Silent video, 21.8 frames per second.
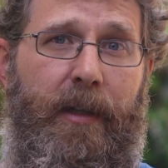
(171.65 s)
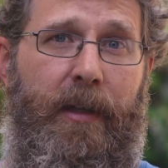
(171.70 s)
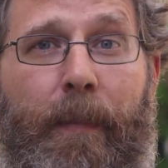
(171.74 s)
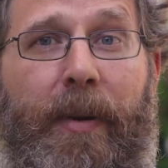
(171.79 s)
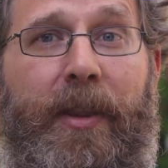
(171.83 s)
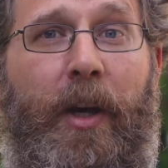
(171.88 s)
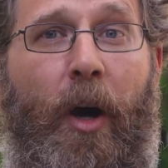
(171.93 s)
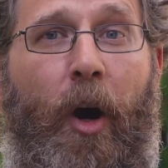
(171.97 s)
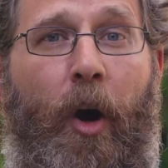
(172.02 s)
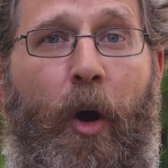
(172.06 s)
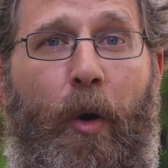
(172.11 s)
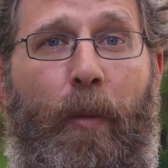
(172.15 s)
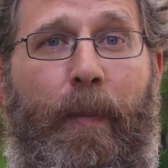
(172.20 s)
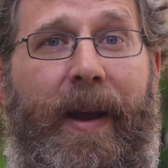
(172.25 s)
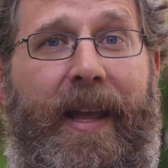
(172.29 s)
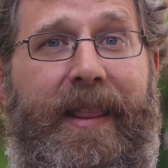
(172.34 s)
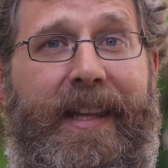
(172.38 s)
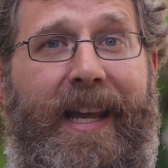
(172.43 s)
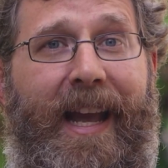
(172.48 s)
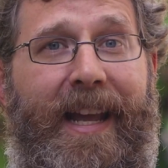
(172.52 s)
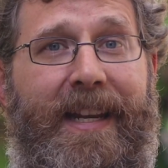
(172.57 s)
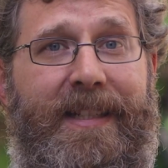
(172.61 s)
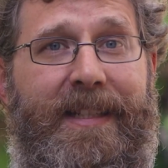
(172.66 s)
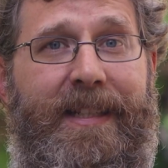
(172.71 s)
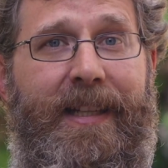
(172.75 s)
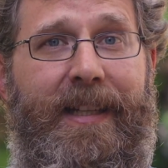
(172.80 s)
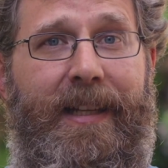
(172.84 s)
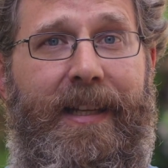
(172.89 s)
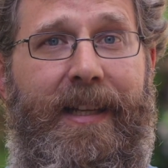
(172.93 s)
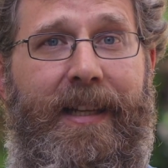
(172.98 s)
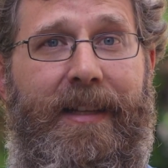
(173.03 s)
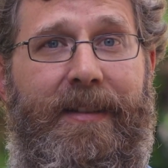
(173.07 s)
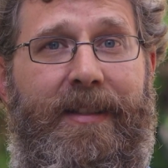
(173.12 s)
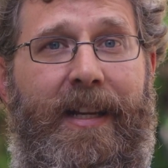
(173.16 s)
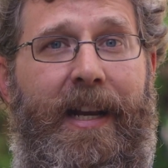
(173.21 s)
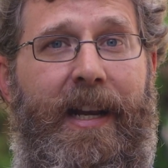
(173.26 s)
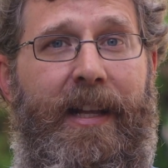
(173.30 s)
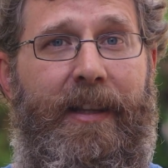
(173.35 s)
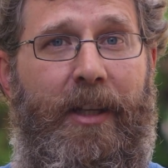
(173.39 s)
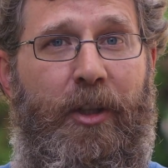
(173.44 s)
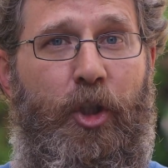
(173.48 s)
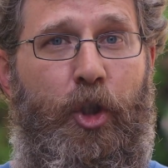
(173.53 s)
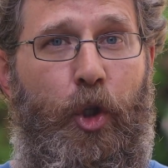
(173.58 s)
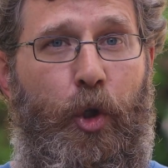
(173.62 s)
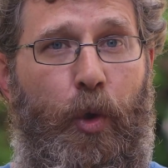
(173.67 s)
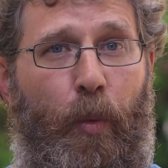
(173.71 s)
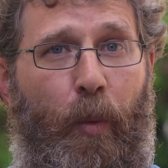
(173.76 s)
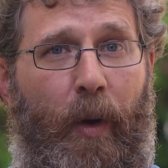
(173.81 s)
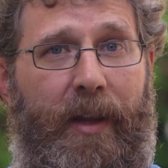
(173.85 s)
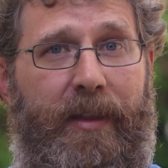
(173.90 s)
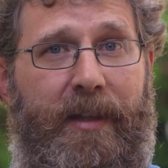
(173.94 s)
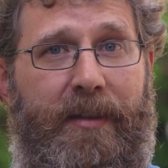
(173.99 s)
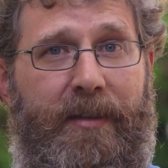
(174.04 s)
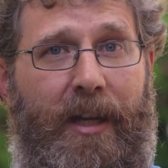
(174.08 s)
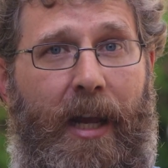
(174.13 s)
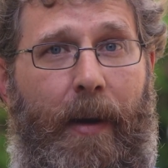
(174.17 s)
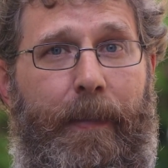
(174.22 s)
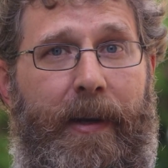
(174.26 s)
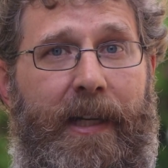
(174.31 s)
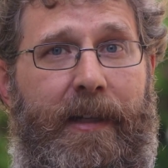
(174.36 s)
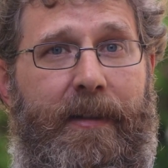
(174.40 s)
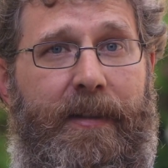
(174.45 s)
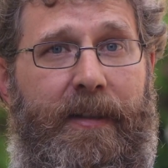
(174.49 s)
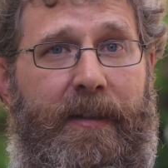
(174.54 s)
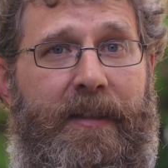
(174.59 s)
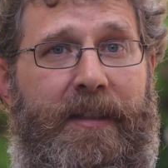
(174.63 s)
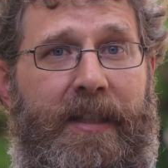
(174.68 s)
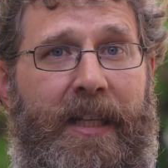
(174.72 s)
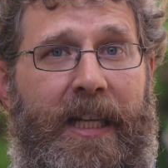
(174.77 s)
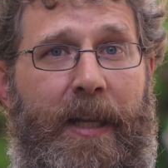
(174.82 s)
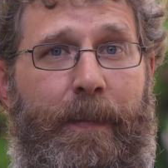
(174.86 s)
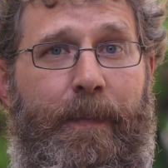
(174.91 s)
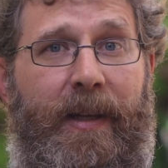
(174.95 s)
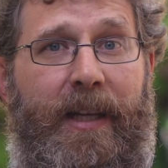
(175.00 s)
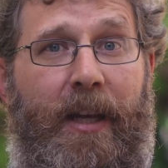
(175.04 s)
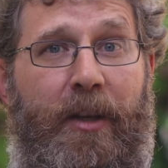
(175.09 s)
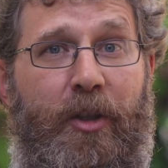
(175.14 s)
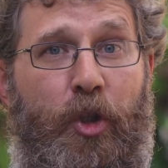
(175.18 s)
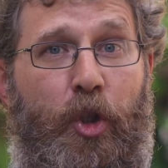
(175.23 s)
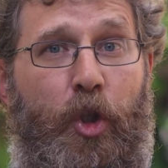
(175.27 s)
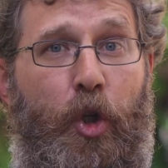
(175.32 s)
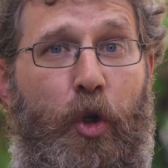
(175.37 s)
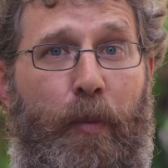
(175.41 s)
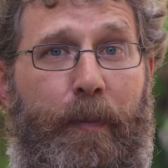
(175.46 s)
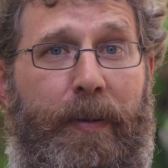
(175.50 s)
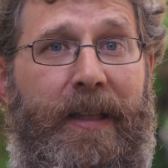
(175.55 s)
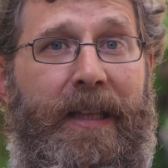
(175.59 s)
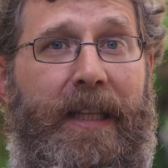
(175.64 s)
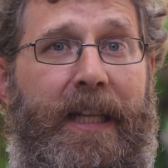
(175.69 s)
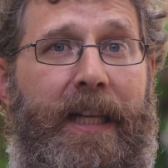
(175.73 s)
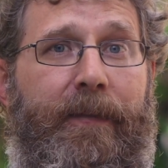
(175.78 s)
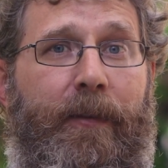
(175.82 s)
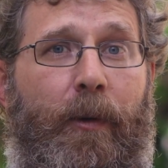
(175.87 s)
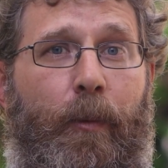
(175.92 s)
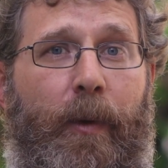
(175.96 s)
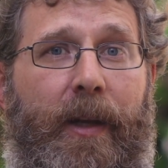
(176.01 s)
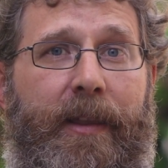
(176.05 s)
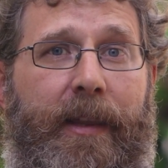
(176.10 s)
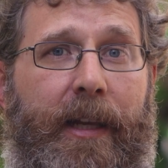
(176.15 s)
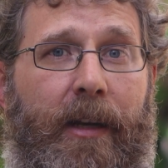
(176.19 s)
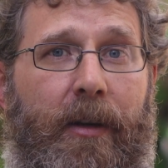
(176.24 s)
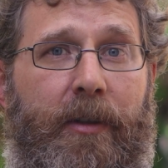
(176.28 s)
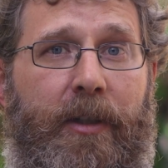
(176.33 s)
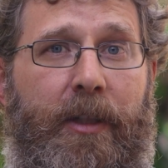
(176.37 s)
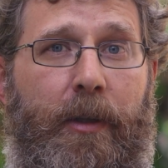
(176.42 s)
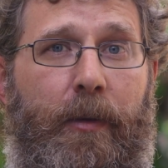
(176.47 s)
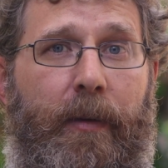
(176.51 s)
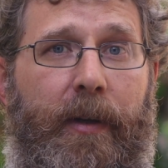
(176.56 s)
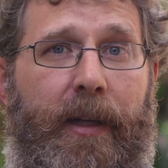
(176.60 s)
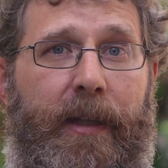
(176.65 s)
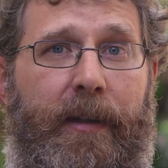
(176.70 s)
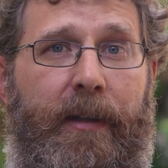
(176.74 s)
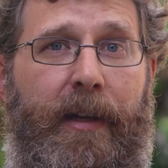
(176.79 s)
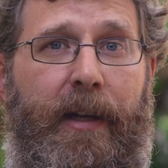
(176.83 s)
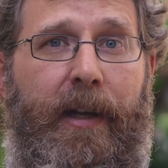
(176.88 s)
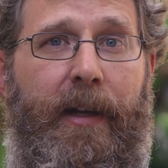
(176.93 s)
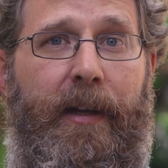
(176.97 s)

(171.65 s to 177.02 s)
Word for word: But the hope and the idea is that you want this company to succeed because you believe in what they are doing.